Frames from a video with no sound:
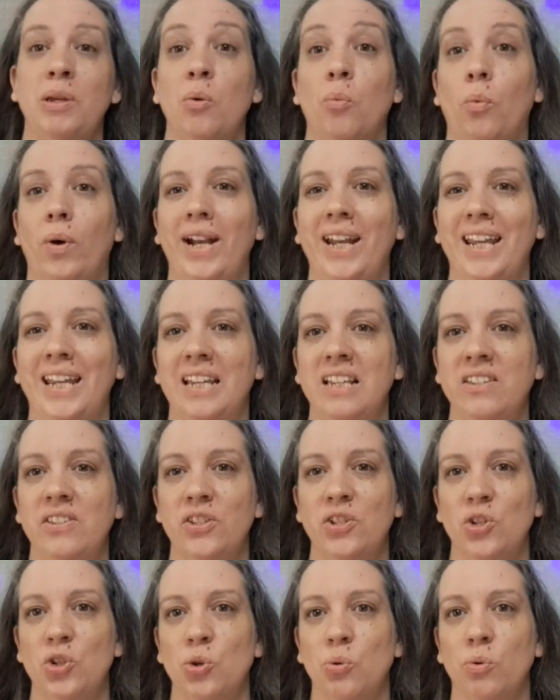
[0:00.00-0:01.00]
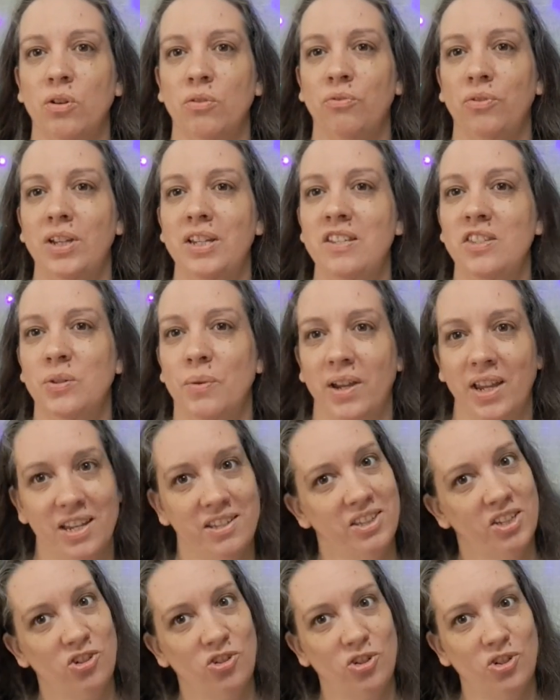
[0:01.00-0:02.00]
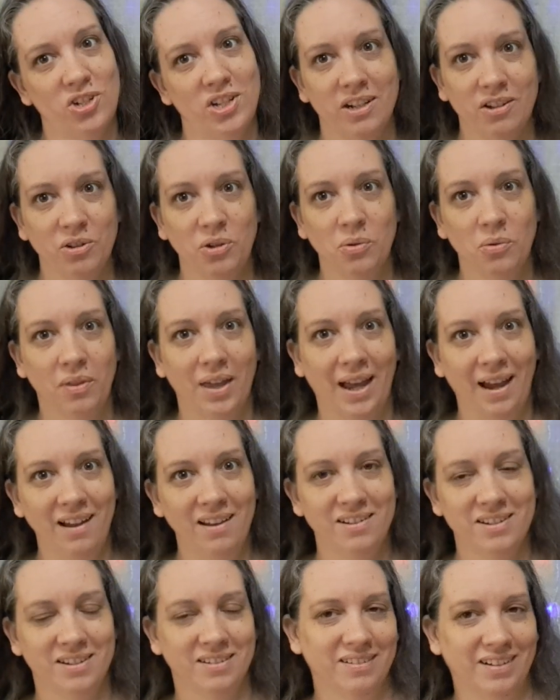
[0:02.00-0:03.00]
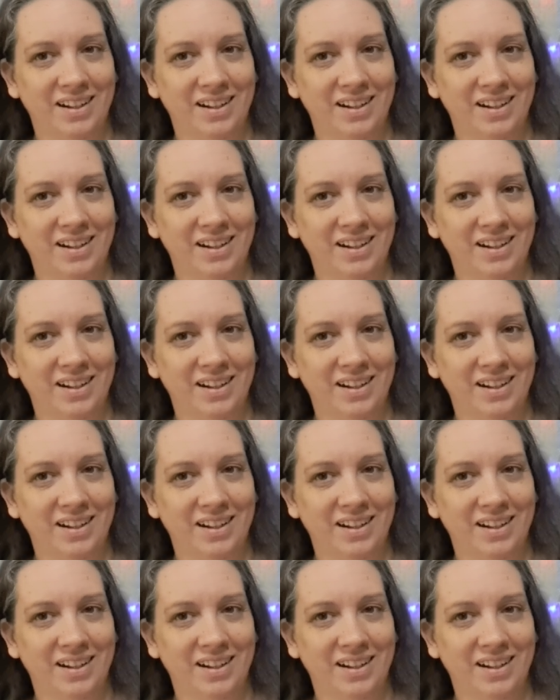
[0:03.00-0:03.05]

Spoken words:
what is Tour de Fleece? So I guess I should tell you that.